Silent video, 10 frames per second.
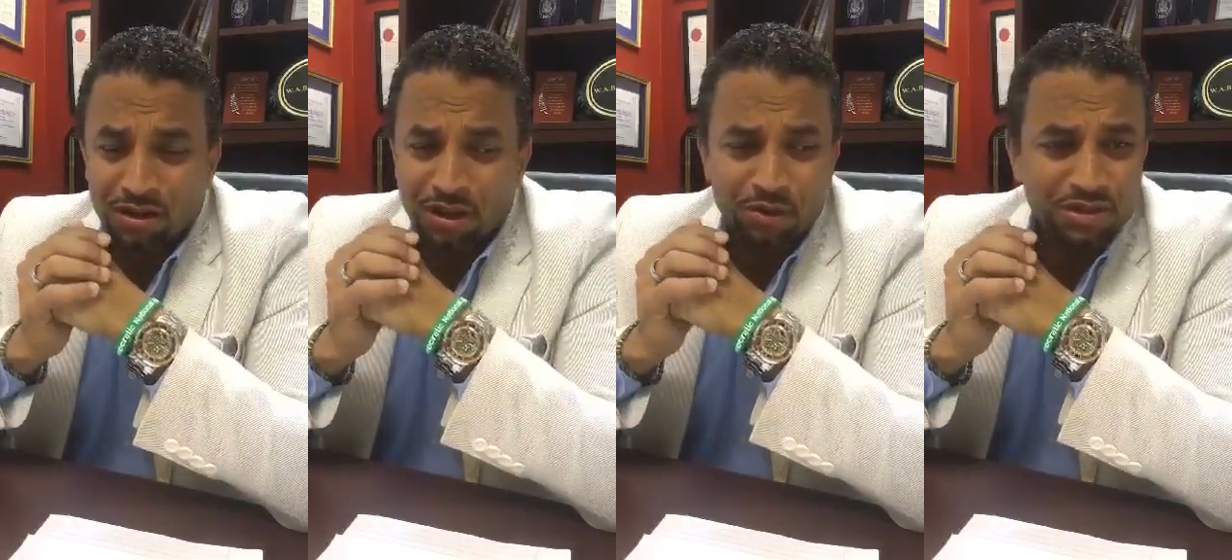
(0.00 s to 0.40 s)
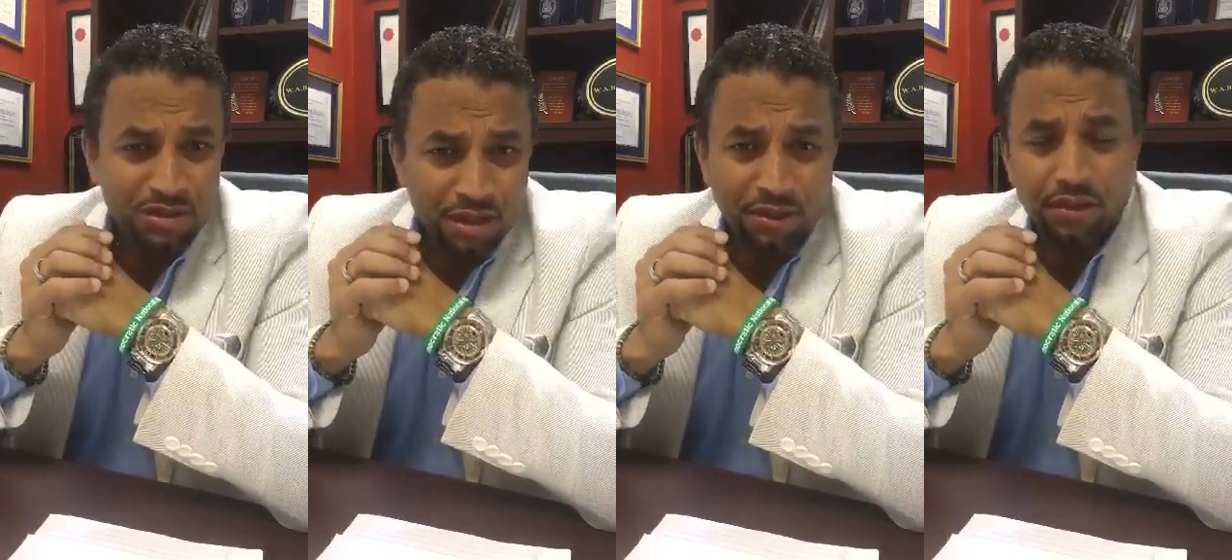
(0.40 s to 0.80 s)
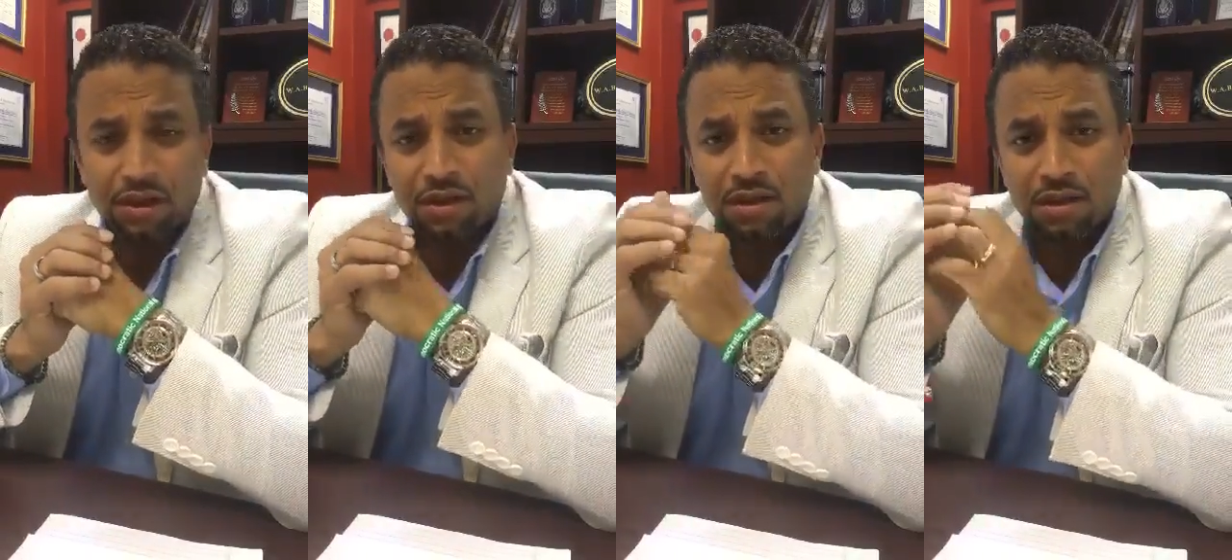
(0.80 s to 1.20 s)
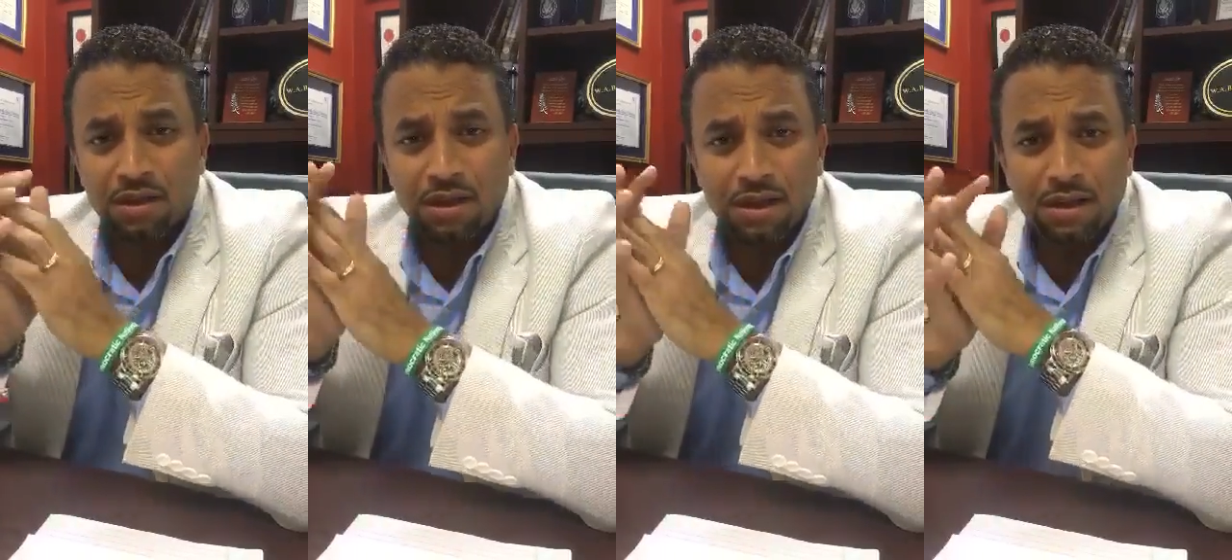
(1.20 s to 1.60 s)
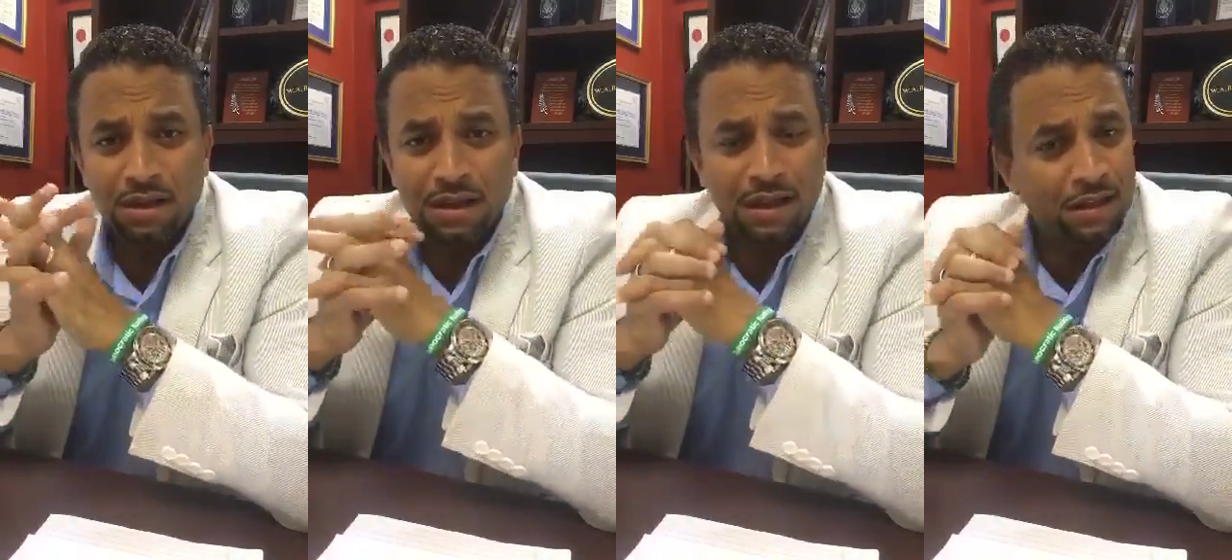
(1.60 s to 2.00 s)
There was nothing
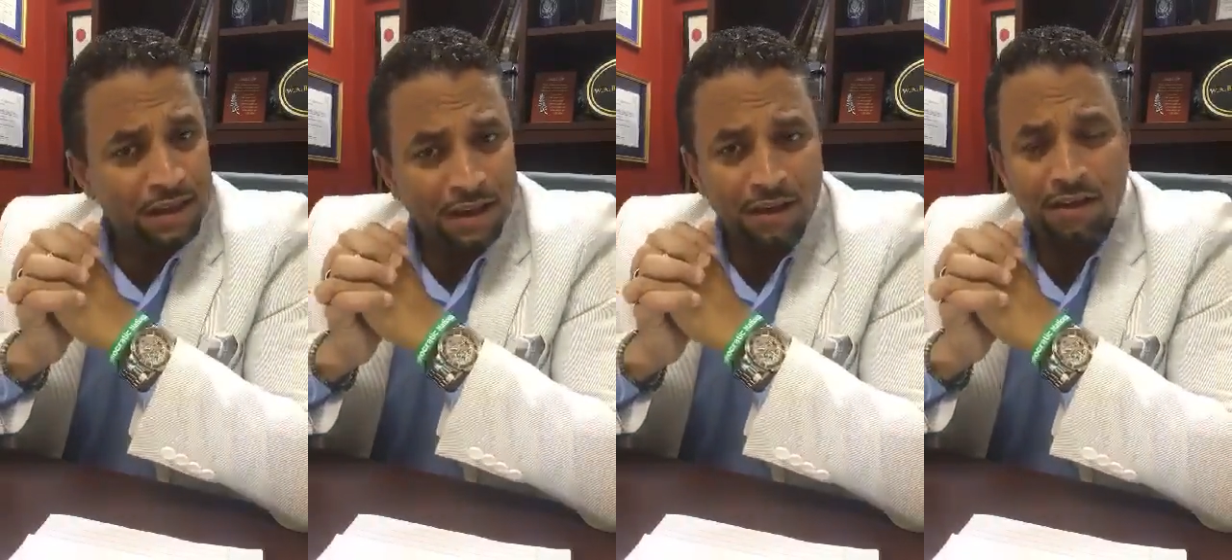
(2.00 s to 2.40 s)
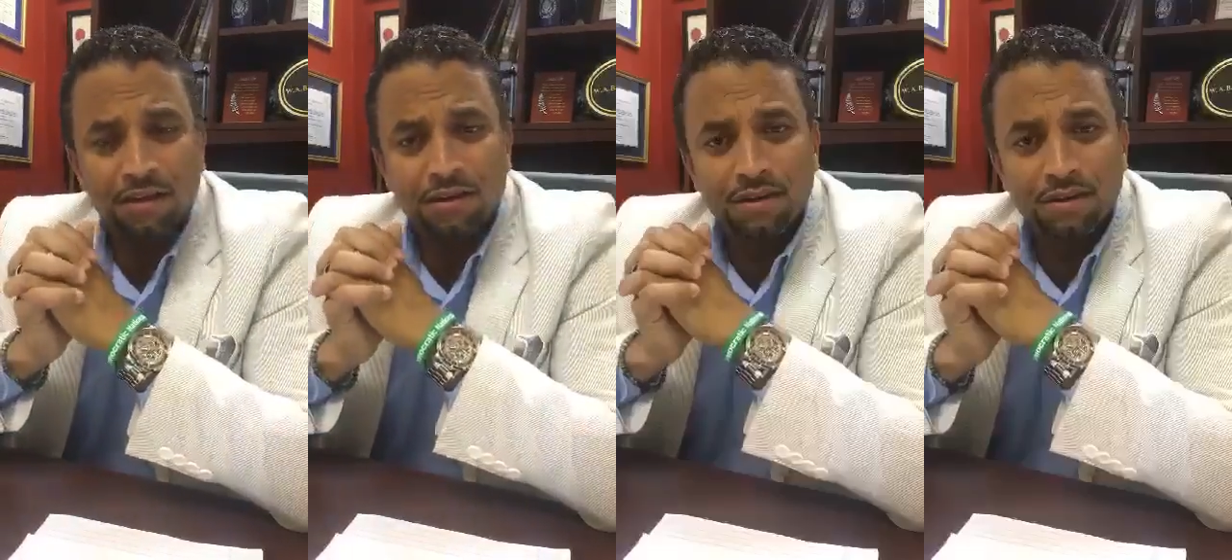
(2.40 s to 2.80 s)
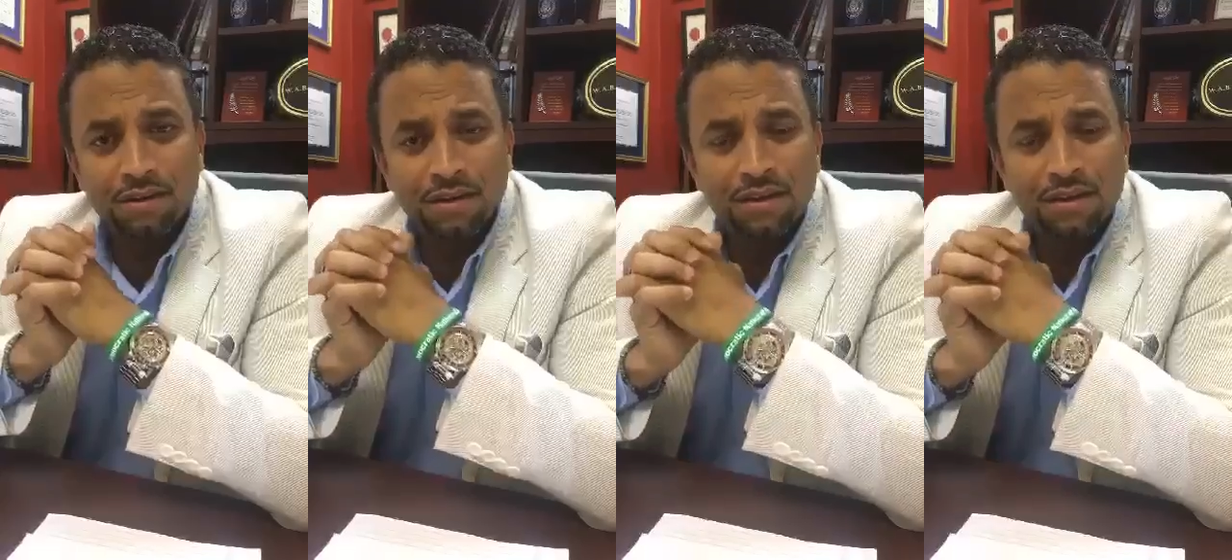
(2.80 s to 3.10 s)
uh, in that article